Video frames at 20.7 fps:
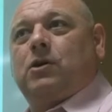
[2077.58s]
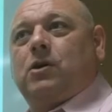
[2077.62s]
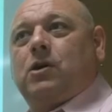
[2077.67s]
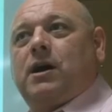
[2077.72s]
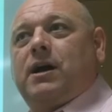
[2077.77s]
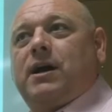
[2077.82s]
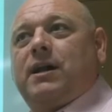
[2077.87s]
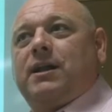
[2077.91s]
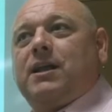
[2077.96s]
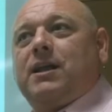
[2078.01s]
All
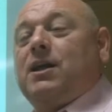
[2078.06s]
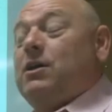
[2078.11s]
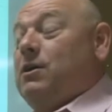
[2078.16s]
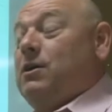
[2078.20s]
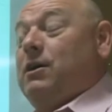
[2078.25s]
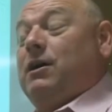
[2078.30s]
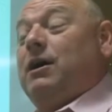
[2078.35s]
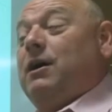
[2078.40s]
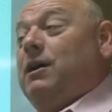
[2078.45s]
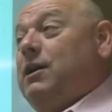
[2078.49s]
right?
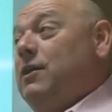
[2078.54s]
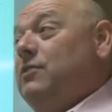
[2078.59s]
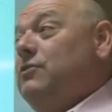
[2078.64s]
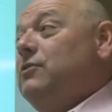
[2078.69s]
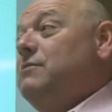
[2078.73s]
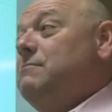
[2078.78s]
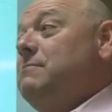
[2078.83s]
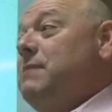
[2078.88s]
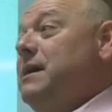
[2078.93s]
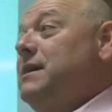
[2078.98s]

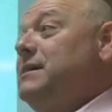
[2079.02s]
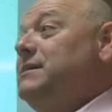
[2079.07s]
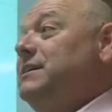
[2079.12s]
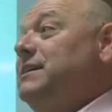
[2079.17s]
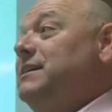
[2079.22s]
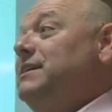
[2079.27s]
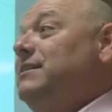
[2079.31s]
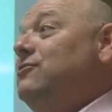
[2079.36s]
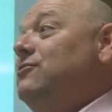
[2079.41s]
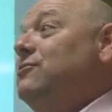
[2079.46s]
Another
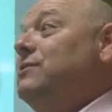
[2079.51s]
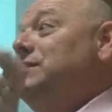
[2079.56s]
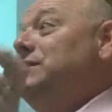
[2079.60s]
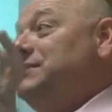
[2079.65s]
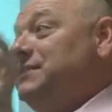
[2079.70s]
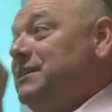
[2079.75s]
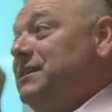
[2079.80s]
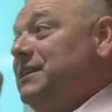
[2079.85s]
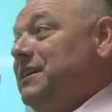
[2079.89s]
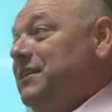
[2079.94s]
amazing
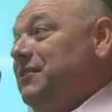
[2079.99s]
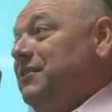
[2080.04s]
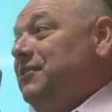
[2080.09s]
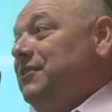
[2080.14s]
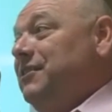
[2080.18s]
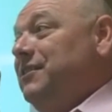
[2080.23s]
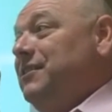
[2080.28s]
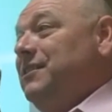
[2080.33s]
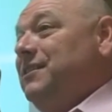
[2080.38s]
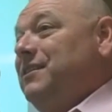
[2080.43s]

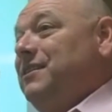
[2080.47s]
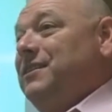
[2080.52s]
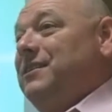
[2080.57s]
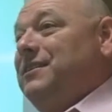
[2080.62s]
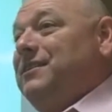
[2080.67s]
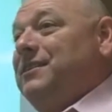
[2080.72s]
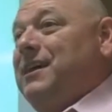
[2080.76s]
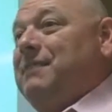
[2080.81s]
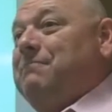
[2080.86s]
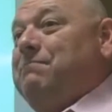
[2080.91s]
coincidence
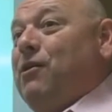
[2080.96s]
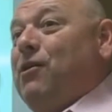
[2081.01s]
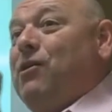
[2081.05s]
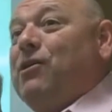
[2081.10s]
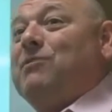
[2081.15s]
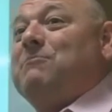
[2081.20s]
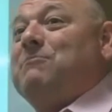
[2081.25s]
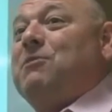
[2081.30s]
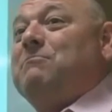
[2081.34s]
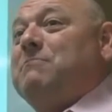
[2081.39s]
that
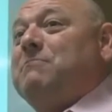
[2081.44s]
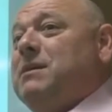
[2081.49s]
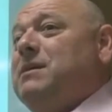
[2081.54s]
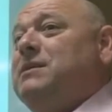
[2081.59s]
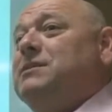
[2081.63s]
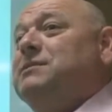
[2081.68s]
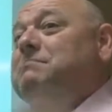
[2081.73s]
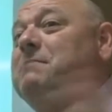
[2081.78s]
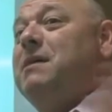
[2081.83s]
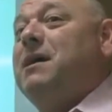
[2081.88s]
Pergamum
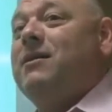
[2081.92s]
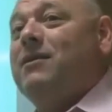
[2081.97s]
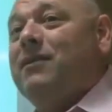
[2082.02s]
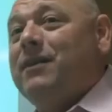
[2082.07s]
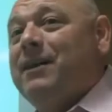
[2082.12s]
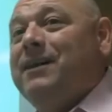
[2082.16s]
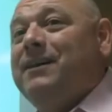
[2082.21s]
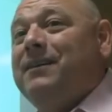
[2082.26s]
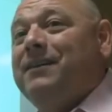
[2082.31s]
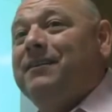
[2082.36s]
means
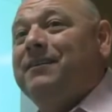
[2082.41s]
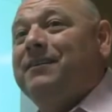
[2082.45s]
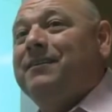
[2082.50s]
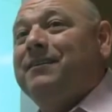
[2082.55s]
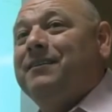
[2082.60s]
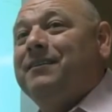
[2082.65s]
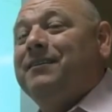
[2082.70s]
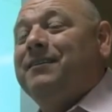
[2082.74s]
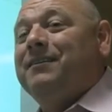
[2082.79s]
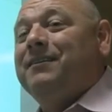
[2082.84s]
married
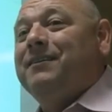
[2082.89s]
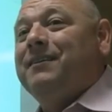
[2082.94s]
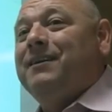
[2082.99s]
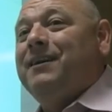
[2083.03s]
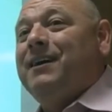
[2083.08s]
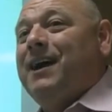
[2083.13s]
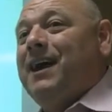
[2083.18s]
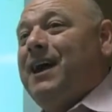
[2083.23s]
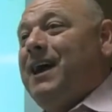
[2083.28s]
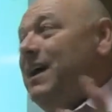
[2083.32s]

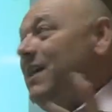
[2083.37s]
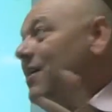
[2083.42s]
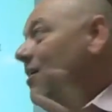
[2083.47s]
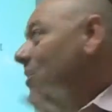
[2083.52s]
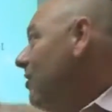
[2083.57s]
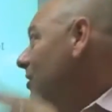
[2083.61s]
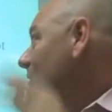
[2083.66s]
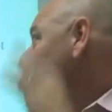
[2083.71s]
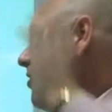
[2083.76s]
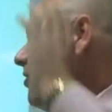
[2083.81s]
and
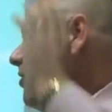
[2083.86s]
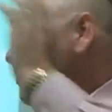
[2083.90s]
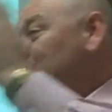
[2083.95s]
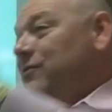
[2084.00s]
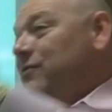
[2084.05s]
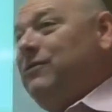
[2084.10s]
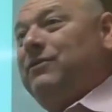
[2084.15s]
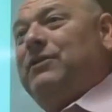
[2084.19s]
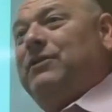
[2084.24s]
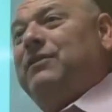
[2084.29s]
all
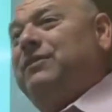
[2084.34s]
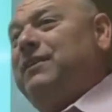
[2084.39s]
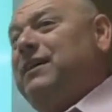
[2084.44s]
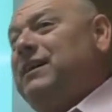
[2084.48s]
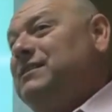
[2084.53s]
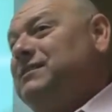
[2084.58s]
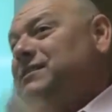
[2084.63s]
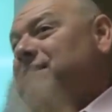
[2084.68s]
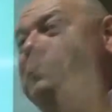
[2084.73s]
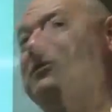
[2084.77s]
of the
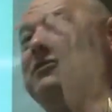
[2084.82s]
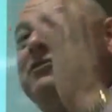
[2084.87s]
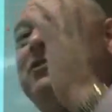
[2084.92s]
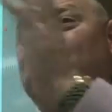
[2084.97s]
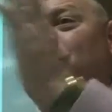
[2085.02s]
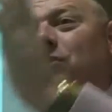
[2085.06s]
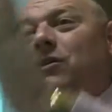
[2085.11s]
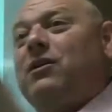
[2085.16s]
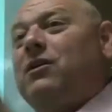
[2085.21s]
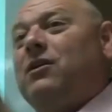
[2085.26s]
things that are
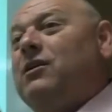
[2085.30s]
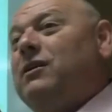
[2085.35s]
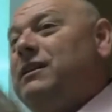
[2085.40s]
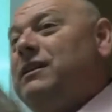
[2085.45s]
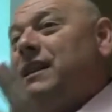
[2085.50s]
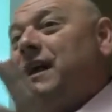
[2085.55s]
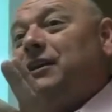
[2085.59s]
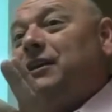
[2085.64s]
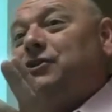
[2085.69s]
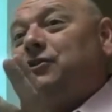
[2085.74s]
going
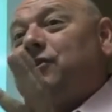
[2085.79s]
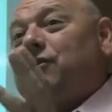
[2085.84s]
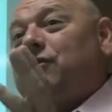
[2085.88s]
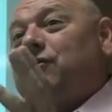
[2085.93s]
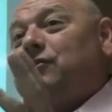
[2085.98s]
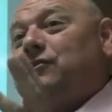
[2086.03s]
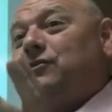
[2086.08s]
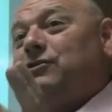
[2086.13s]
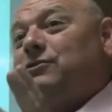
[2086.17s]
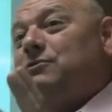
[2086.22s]
on in that
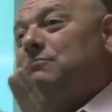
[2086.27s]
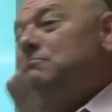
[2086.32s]
church